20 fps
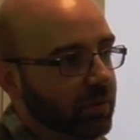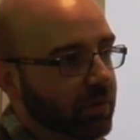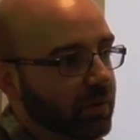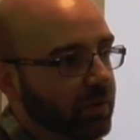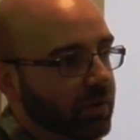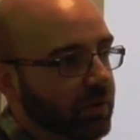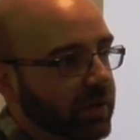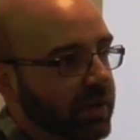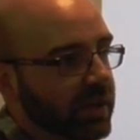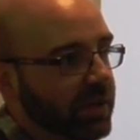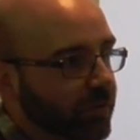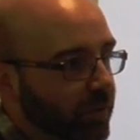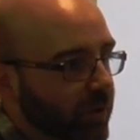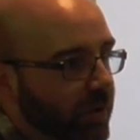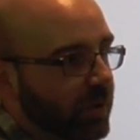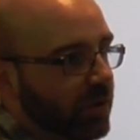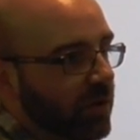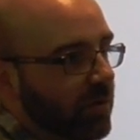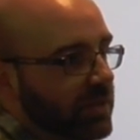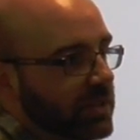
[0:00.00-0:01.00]
Or if we're
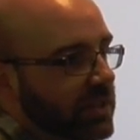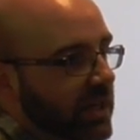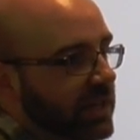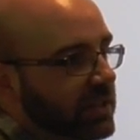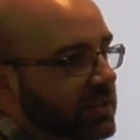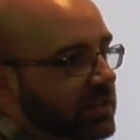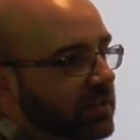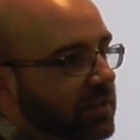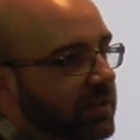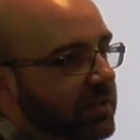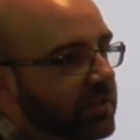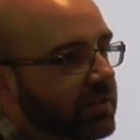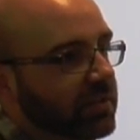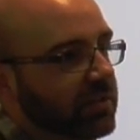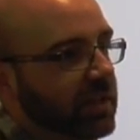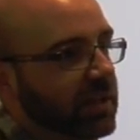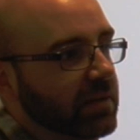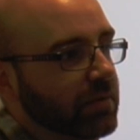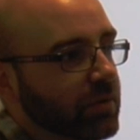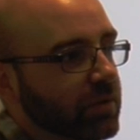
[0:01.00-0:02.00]
not computationalists
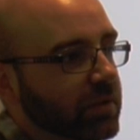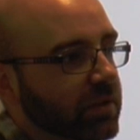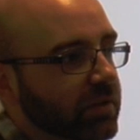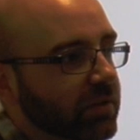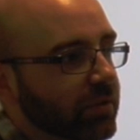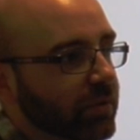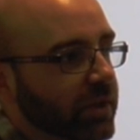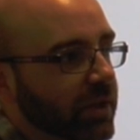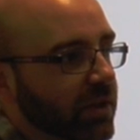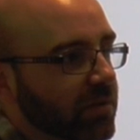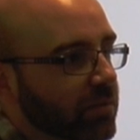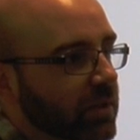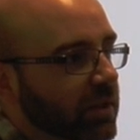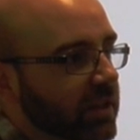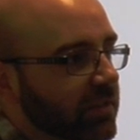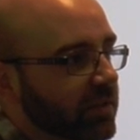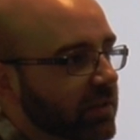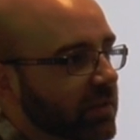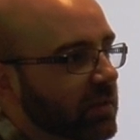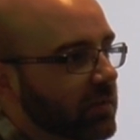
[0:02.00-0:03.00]
anymore, if we don't
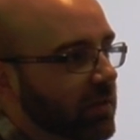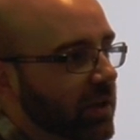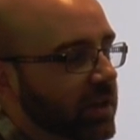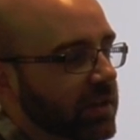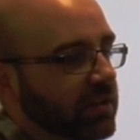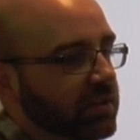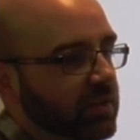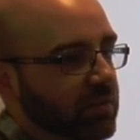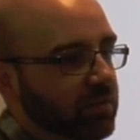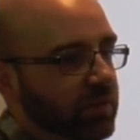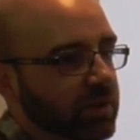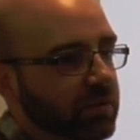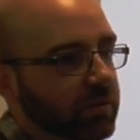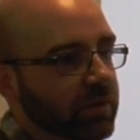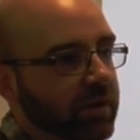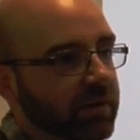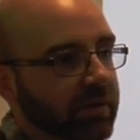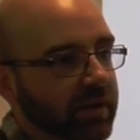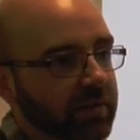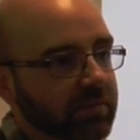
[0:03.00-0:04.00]
believe that the mind is a computer
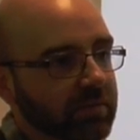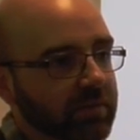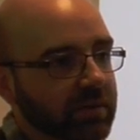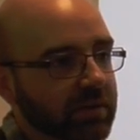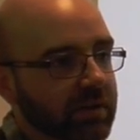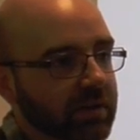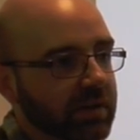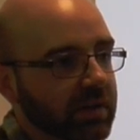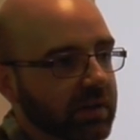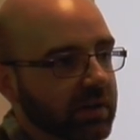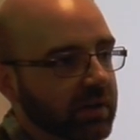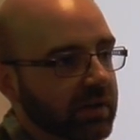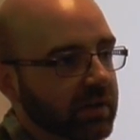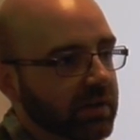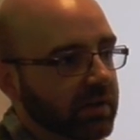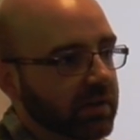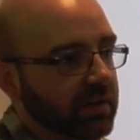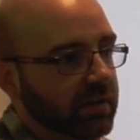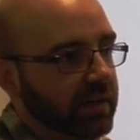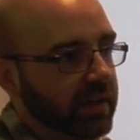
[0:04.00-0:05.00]
program,
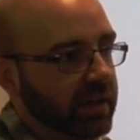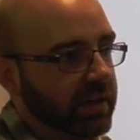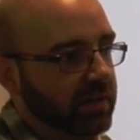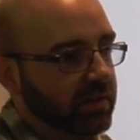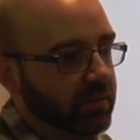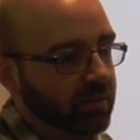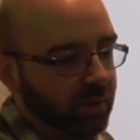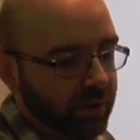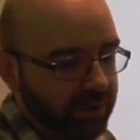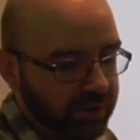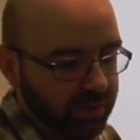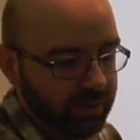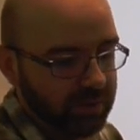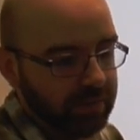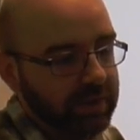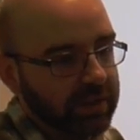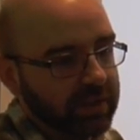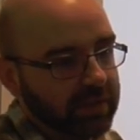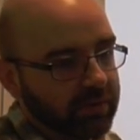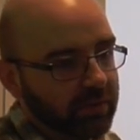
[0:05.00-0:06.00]
then what do we
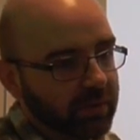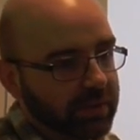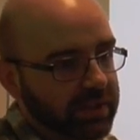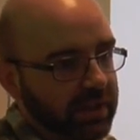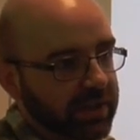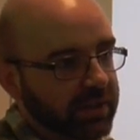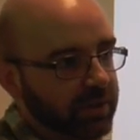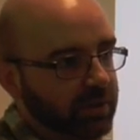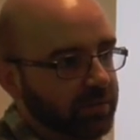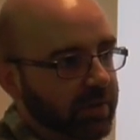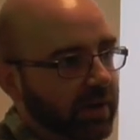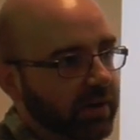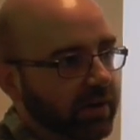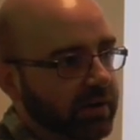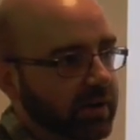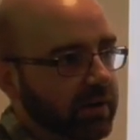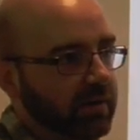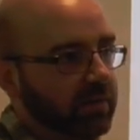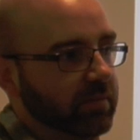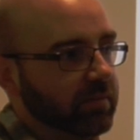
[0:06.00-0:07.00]
believe? What's our new
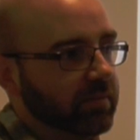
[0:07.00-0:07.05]
paradigm?